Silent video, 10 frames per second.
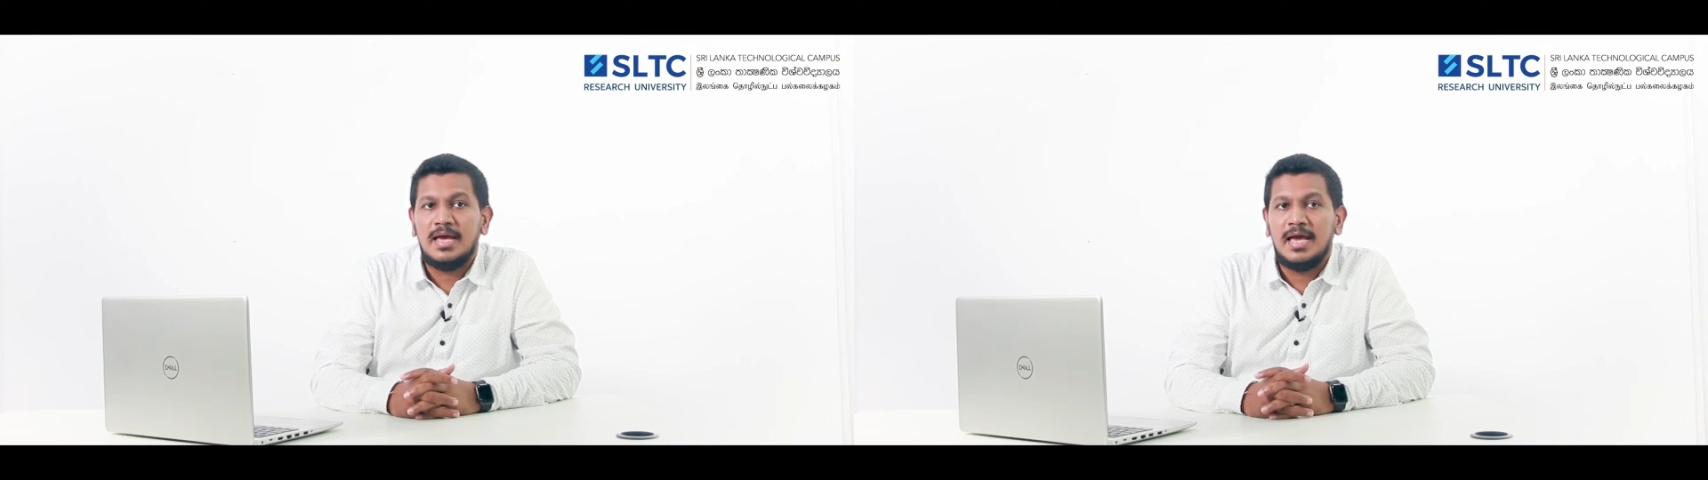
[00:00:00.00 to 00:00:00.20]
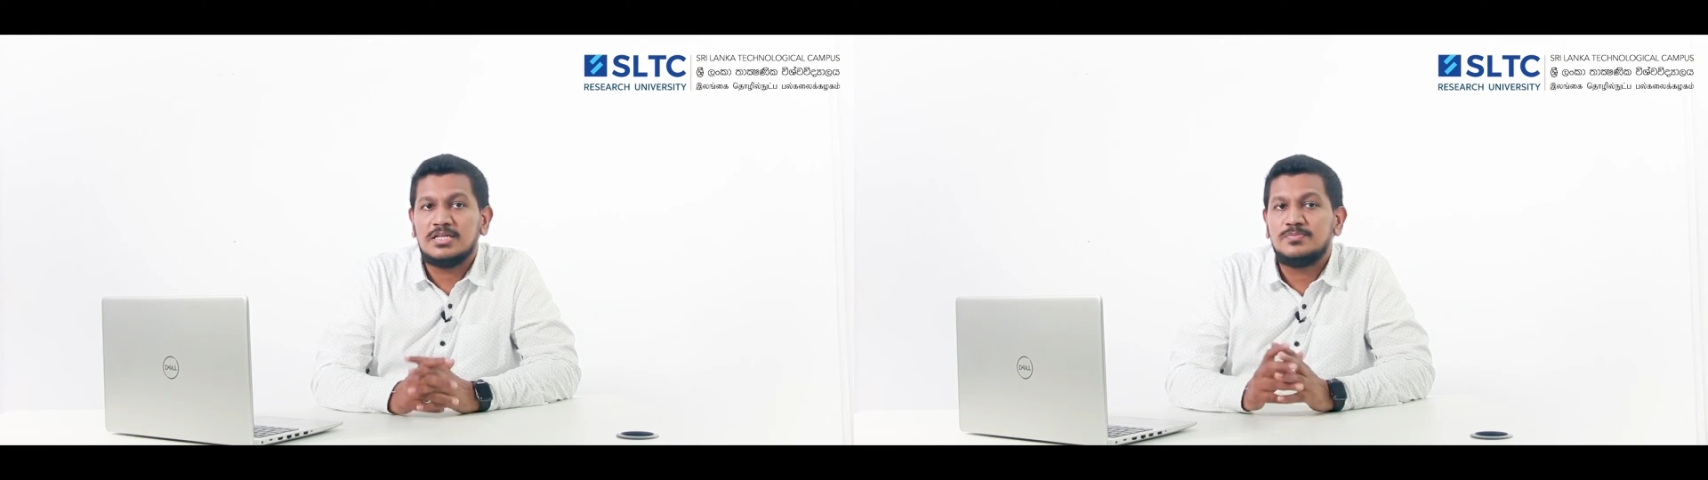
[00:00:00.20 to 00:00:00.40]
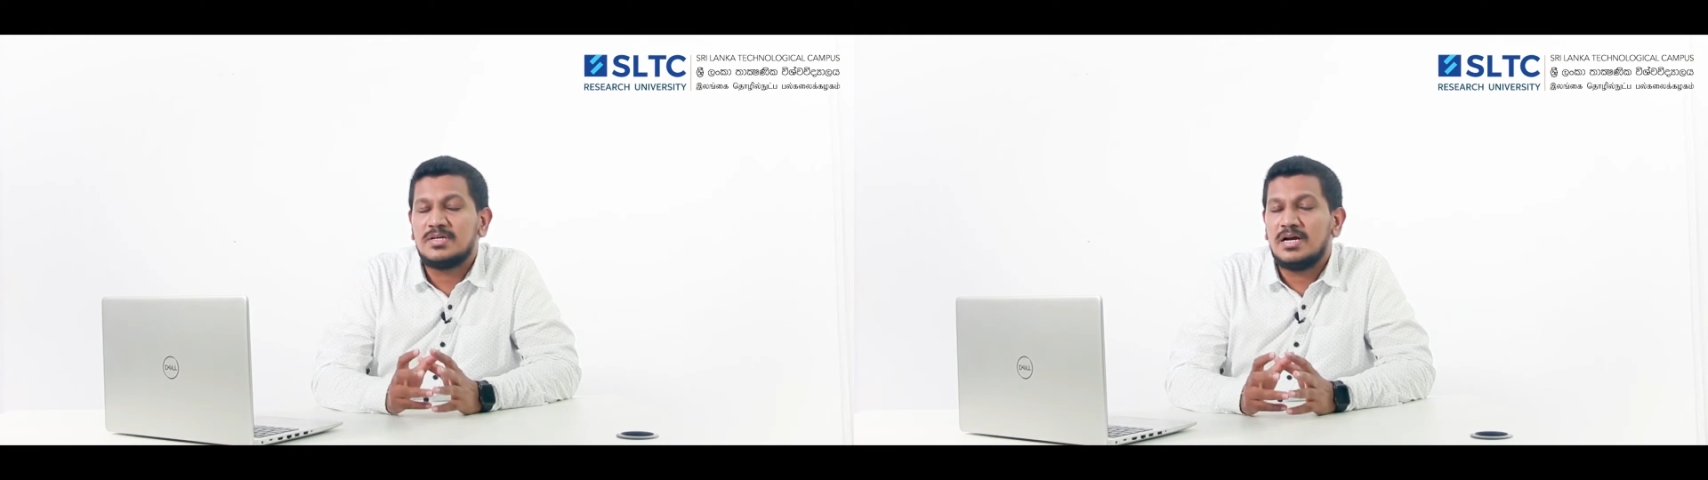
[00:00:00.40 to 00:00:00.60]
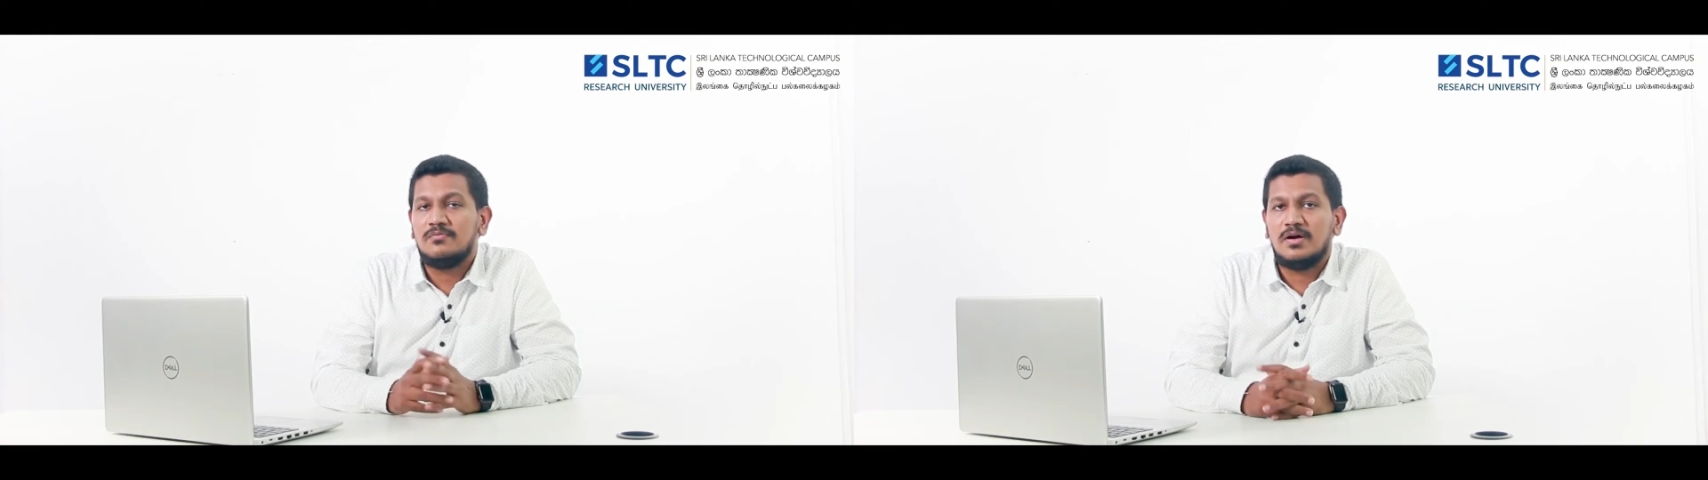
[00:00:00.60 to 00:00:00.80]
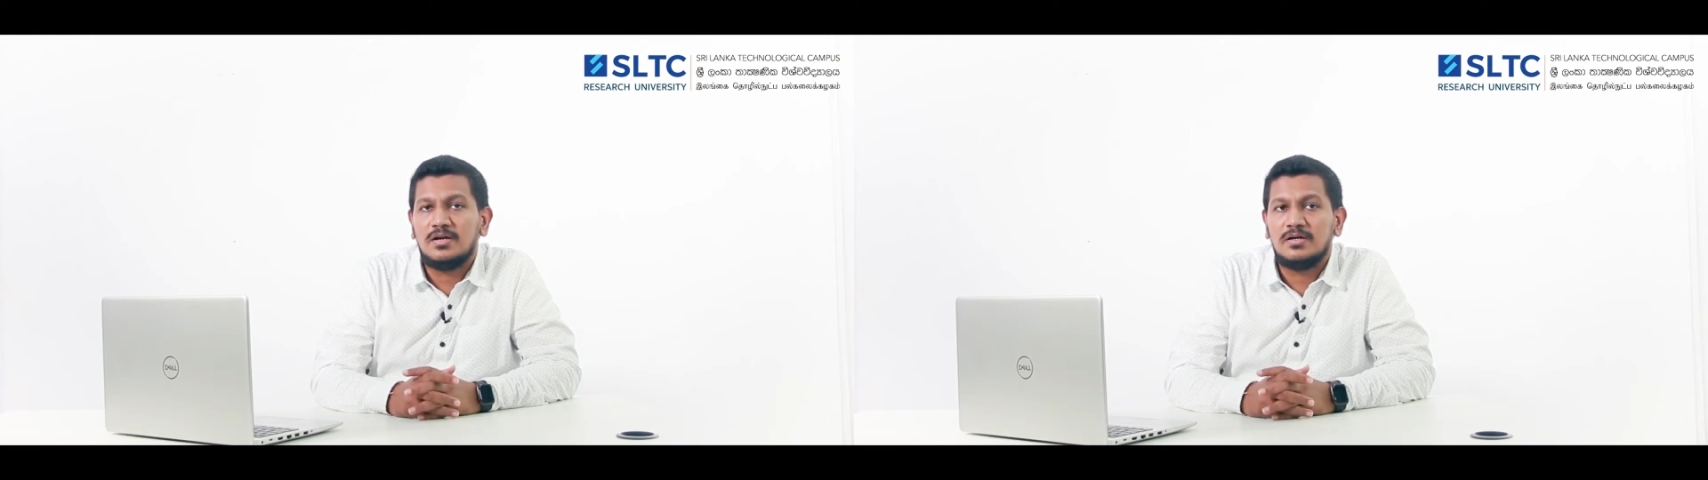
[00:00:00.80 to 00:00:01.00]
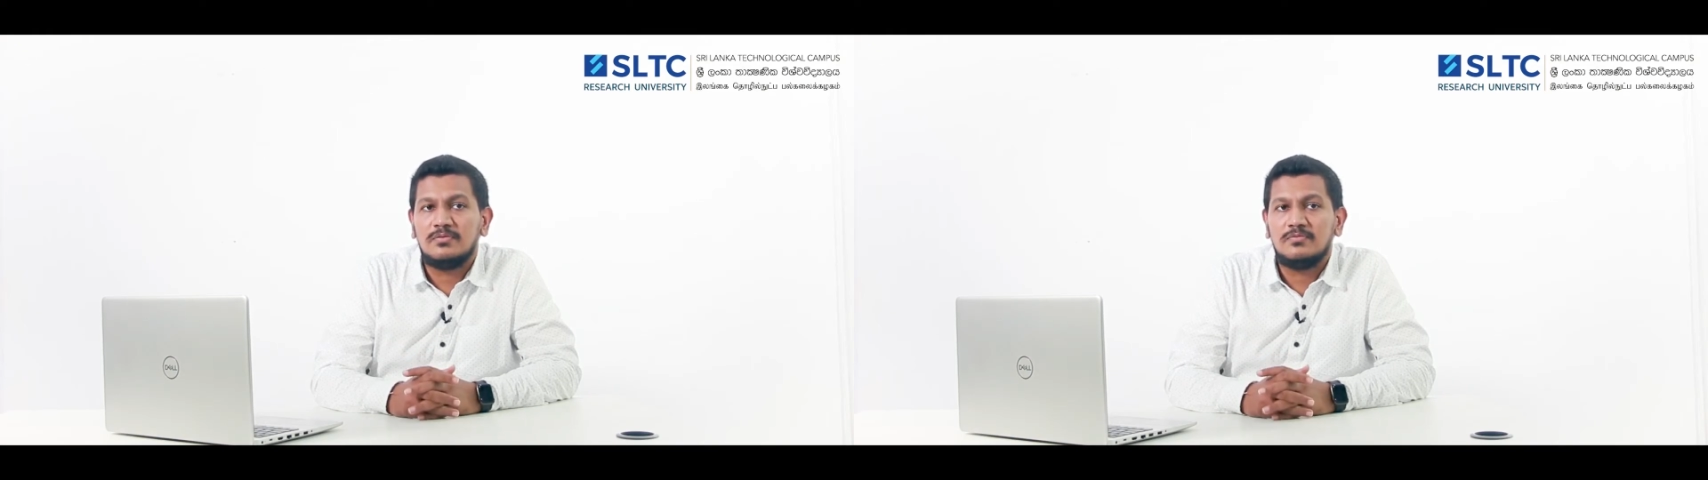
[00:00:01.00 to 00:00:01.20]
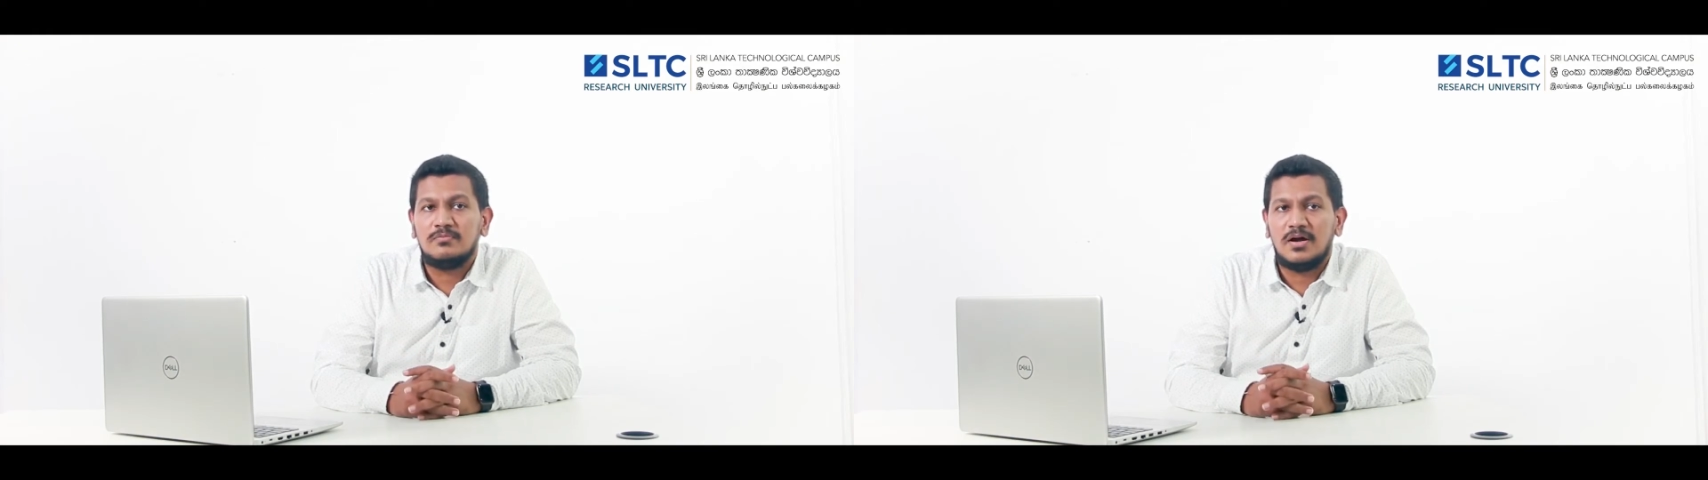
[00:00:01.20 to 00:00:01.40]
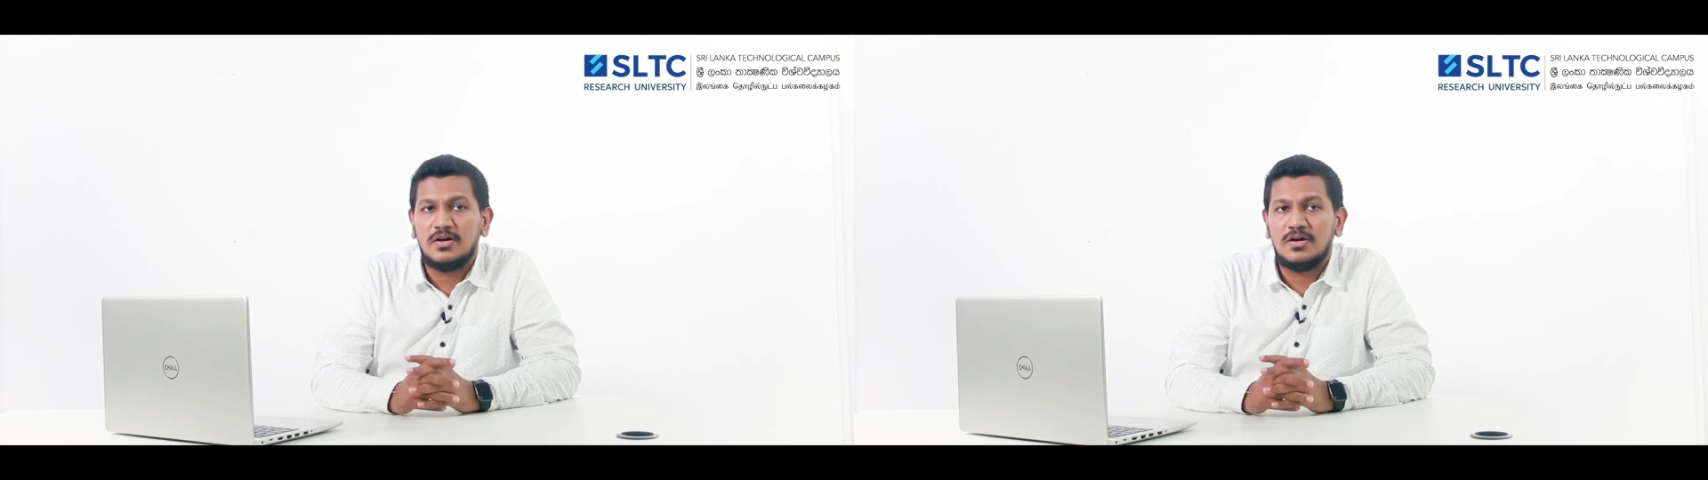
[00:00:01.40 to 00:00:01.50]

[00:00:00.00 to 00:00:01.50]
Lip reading: has become one